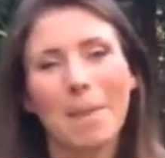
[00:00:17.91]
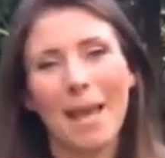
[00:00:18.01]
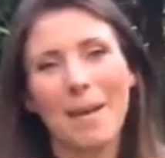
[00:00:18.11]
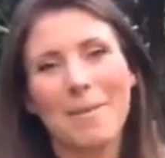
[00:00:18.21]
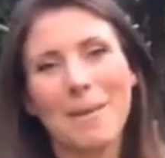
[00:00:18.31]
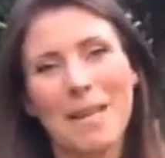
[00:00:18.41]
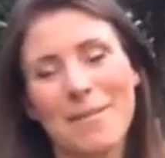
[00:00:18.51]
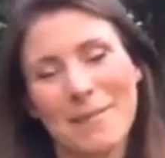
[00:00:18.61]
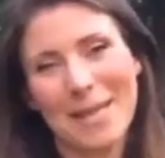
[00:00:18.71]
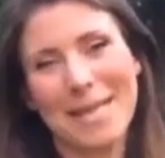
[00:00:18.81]
Um,
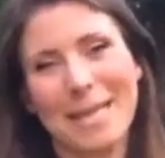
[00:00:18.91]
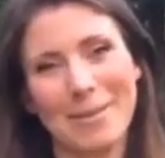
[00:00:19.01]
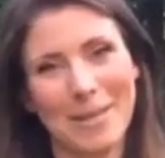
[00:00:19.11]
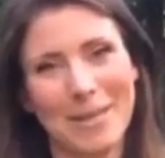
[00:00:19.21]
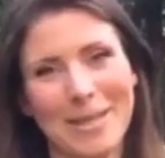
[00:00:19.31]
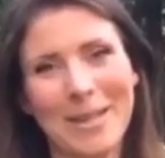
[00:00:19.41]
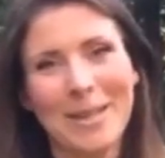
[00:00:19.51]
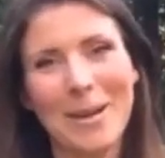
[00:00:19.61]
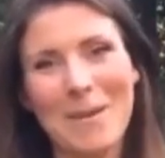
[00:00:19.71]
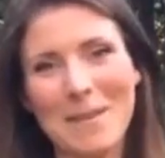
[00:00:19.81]
even my husband
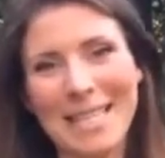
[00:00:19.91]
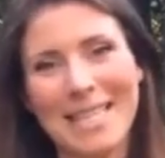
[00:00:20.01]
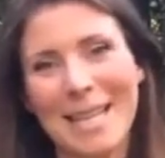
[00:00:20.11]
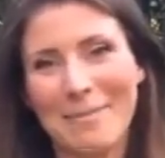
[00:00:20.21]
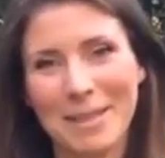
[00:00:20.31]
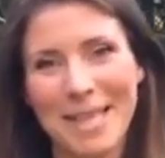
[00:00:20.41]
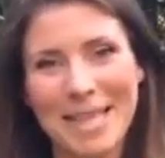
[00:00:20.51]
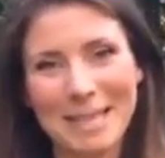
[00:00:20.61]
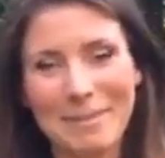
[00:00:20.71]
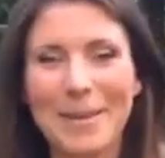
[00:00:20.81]
comments that I'm a
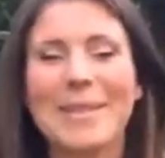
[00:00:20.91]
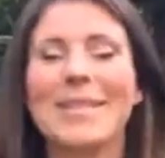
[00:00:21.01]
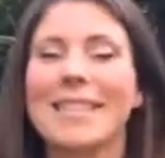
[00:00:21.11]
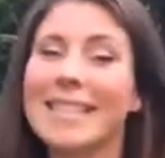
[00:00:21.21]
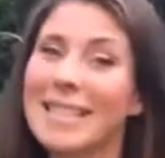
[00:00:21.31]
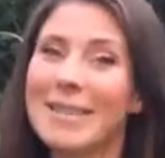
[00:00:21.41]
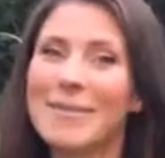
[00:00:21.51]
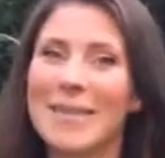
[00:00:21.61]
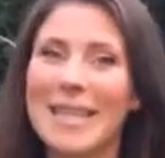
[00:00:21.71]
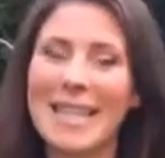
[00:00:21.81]
nicer person to
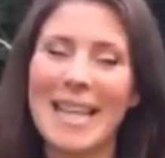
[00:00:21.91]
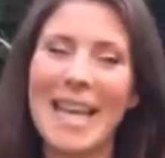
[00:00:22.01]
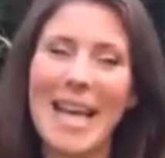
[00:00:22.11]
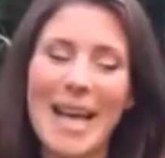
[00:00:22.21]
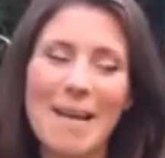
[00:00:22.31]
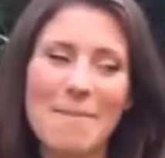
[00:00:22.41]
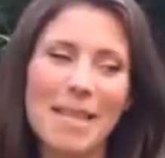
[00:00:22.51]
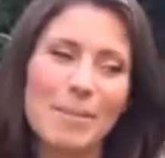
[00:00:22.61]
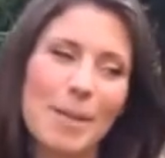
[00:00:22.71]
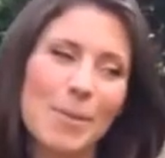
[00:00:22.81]
live with. Um,
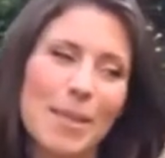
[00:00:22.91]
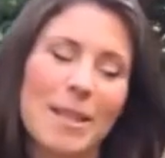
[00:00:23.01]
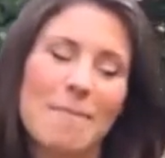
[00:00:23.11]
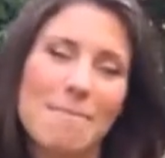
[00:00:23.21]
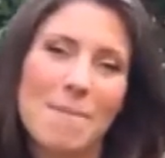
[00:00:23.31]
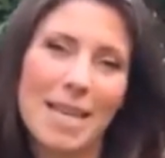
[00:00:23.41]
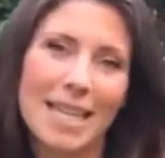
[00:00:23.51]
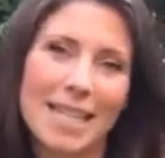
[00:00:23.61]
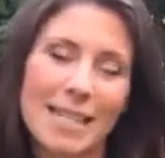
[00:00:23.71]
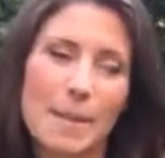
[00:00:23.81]
I suppose one of the
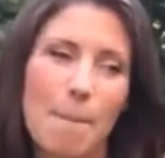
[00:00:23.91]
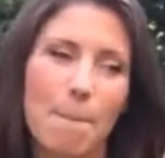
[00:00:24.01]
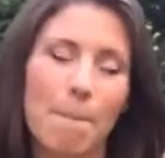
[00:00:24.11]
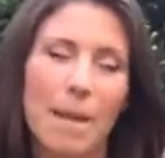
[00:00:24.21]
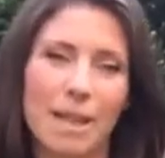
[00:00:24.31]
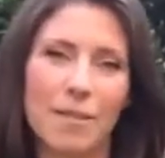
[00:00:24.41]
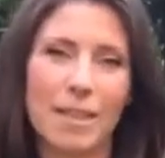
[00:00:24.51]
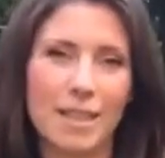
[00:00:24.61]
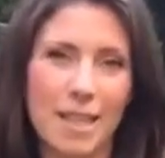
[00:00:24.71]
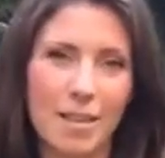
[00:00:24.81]
biggest
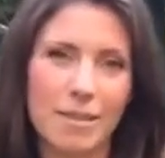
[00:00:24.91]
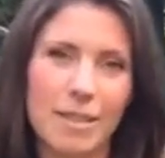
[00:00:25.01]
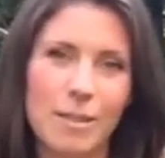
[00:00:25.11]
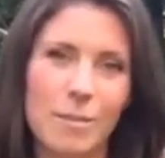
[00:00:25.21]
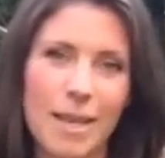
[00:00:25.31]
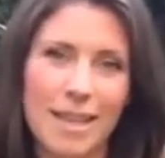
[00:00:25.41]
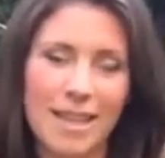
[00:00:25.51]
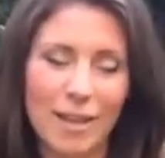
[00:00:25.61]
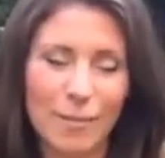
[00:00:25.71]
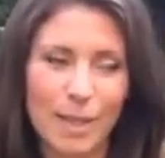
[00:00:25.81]
benefits, though, is the way
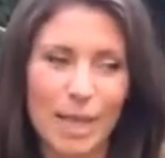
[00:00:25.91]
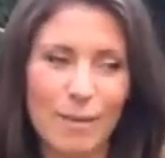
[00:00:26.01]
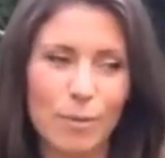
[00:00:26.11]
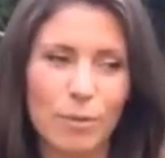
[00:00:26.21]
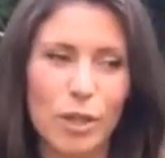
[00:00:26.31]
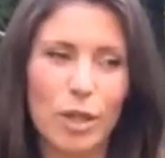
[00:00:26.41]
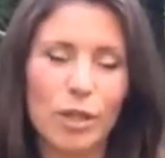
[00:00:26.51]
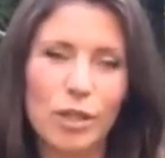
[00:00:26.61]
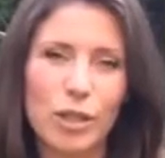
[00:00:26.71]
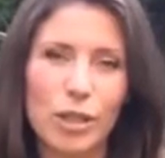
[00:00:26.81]
that I've been able
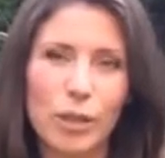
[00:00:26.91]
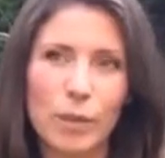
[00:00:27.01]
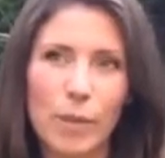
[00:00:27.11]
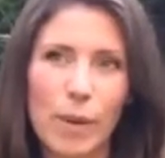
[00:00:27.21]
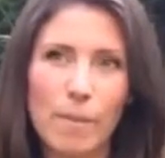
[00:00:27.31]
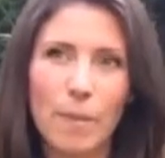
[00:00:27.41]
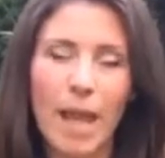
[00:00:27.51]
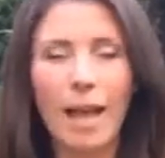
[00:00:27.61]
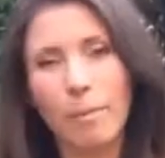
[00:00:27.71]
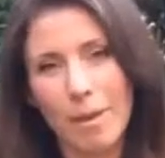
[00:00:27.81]
to
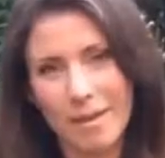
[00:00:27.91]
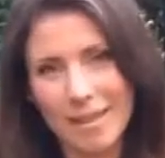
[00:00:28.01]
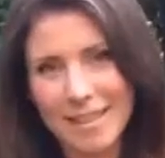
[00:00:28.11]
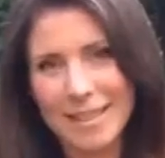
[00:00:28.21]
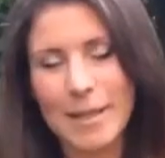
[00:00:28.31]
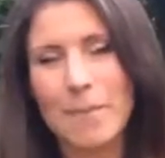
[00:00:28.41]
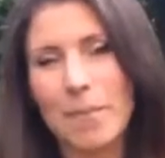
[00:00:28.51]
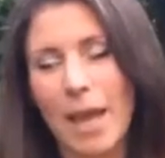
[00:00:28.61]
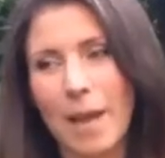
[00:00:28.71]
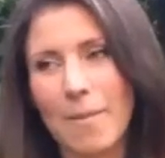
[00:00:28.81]
help others
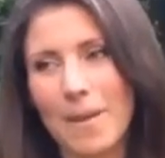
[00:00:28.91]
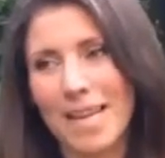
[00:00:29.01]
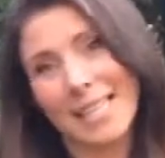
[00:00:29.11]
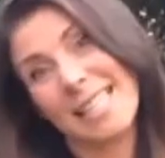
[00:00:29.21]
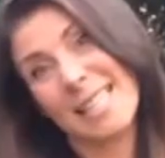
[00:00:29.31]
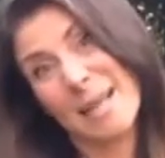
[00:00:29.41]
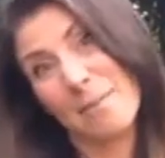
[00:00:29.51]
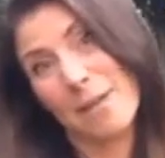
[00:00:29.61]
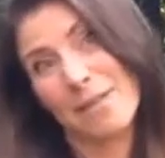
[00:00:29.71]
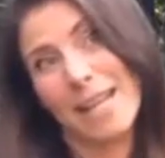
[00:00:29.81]
um, and an
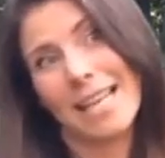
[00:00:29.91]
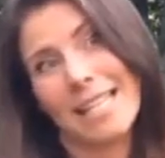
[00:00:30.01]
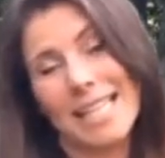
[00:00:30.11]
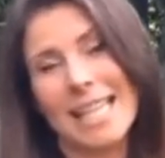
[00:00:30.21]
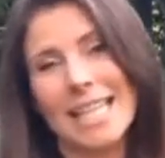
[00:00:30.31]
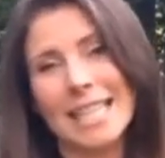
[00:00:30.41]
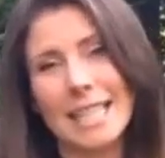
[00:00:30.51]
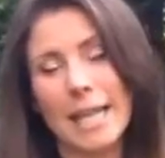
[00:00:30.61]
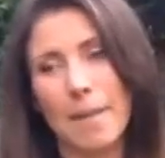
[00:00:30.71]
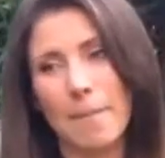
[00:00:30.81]
example of that
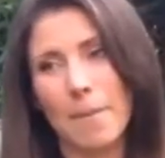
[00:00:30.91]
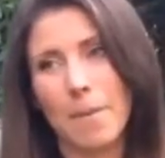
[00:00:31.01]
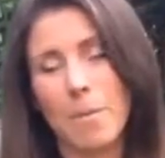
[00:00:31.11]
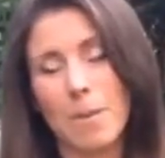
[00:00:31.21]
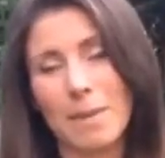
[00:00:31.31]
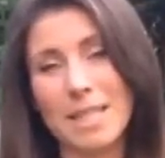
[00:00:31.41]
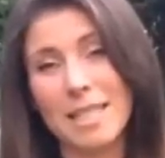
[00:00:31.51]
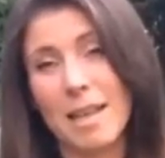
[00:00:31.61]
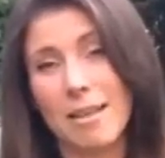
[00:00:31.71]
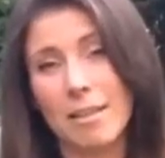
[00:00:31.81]
is um, when my
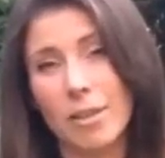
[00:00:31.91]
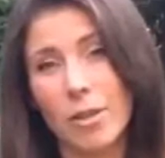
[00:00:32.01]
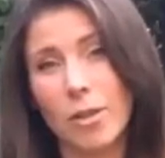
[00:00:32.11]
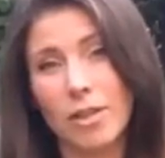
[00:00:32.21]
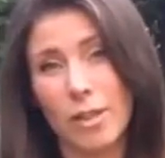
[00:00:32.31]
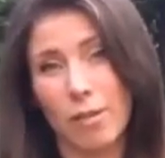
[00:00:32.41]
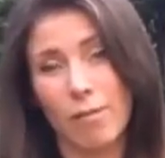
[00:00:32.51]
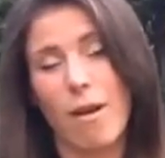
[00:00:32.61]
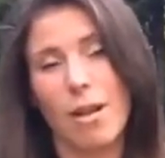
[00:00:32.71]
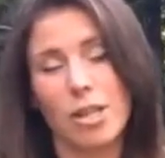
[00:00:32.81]
son got
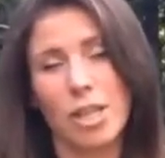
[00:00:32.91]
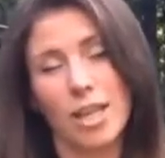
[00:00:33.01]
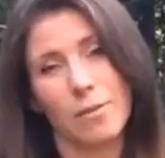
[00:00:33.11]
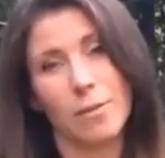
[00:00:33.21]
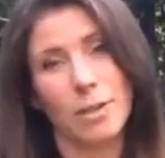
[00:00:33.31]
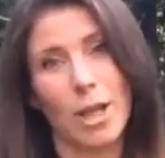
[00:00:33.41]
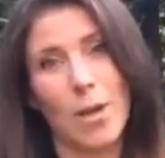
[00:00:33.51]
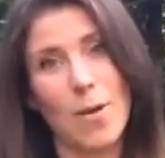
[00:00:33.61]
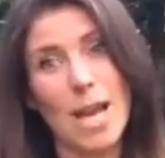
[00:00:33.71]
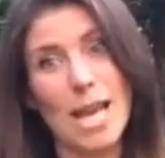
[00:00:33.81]
thrush and also
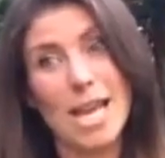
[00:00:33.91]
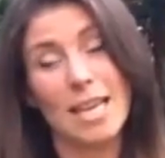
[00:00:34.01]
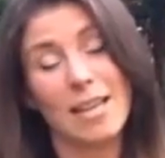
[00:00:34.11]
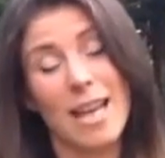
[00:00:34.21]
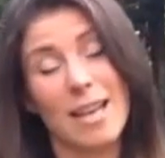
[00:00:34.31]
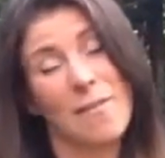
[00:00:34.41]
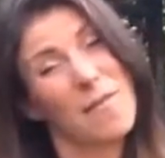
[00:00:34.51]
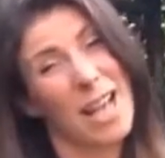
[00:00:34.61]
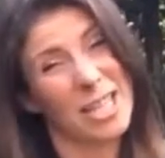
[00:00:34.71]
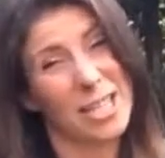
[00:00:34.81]
a, an
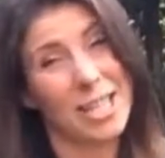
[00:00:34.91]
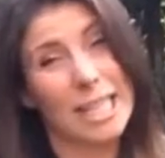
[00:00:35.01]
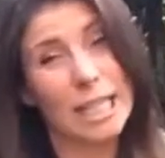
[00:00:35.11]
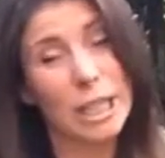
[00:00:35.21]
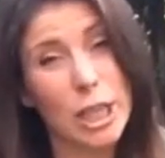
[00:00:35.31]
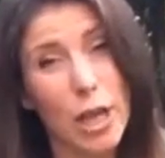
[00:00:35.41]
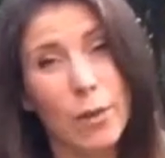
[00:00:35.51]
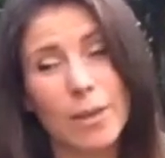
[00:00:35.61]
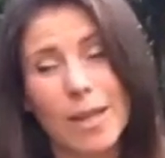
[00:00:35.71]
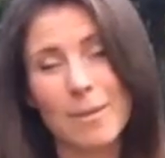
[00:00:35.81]
infection in his
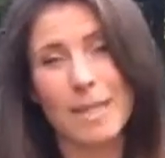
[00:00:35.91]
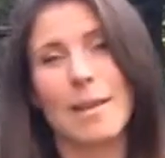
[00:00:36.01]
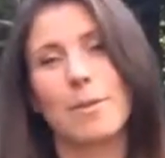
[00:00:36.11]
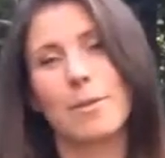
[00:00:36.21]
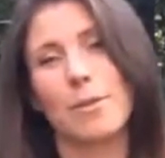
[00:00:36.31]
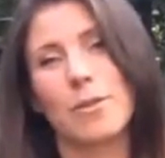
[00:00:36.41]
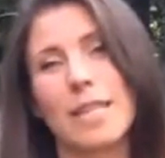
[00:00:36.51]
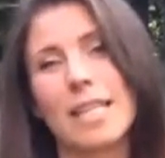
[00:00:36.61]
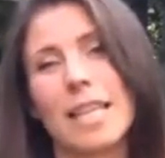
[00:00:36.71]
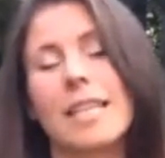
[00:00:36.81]
toe, and I was able to
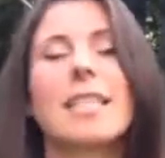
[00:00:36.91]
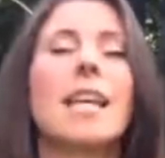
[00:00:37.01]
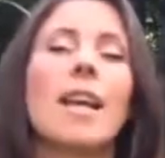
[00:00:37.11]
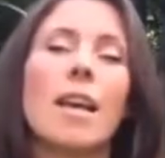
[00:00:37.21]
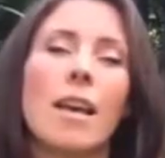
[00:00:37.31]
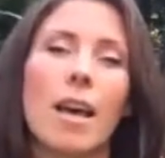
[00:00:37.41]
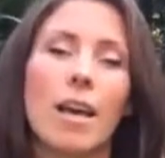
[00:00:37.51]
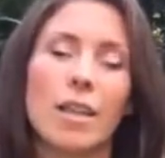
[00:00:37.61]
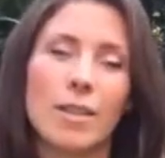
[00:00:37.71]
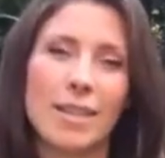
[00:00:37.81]
treat it uh,
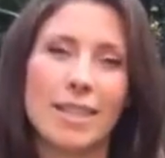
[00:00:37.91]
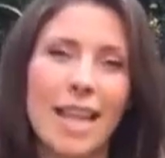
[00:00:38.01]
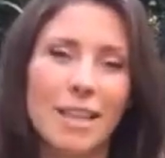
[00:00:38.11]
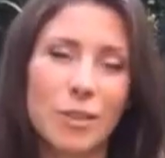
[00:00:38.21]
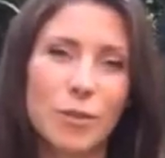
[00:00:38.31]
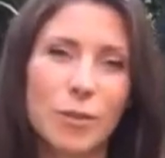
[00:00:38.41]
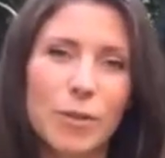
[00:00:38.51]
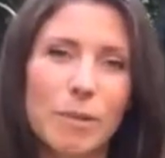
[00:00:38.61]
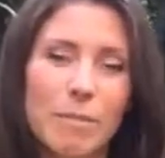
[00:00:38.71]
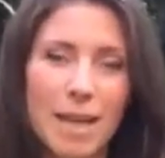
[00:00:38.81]
using
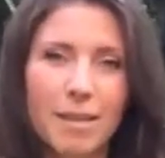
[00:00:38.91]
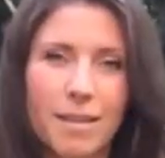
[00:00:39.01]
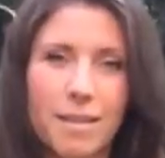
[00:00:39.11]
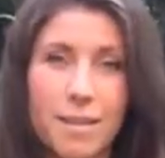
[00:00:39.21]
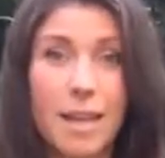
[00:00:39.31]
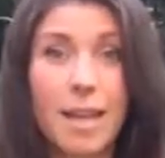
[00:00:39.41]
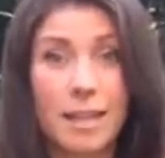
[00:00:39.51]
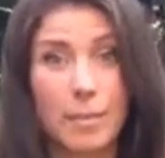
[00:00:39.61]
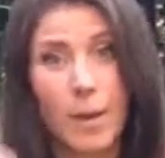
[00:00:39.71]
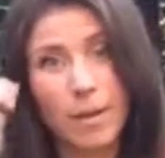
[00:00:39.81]
natural methods
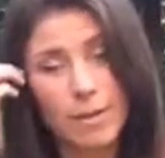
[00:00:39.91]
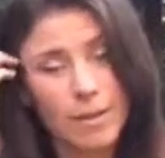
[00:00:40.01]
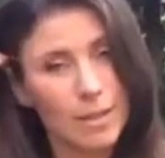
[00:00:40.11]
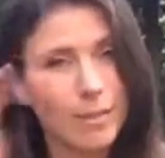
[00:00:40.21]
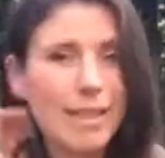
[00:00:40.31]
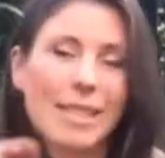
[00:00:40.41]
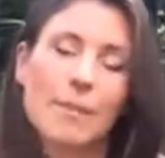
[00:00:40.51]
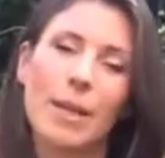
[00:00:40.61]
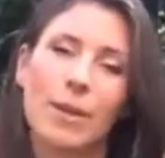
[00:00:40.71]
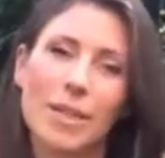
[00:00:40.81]
as opposed to
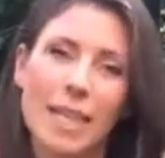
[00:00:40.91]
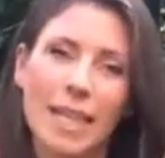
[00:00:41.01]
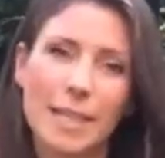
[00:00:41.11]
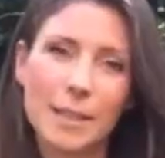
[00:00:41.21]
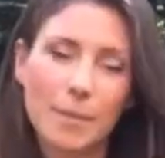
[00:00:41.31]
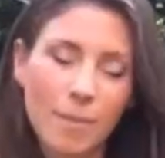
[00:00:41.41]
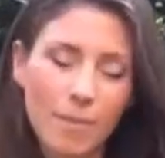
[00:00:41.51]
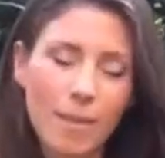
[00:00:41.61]
antibiotics.